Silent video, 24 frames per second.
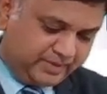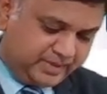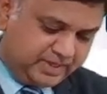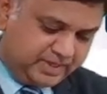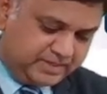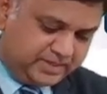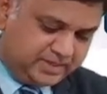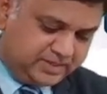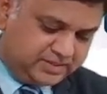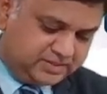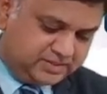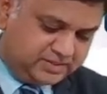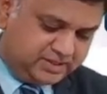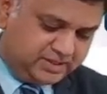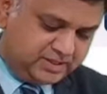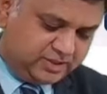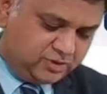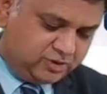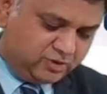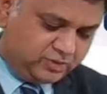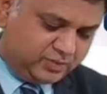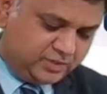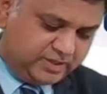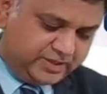that is
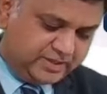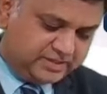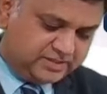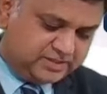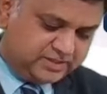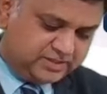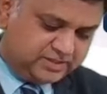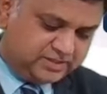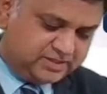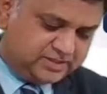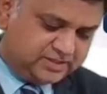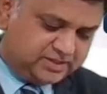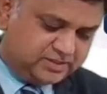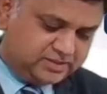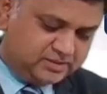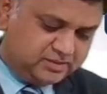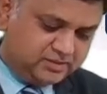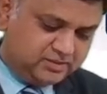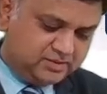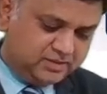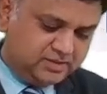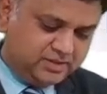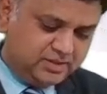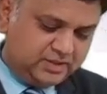into 0.6,
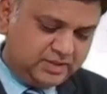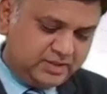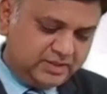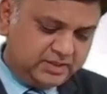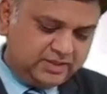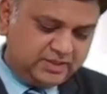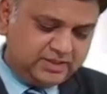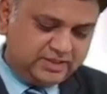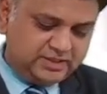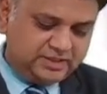that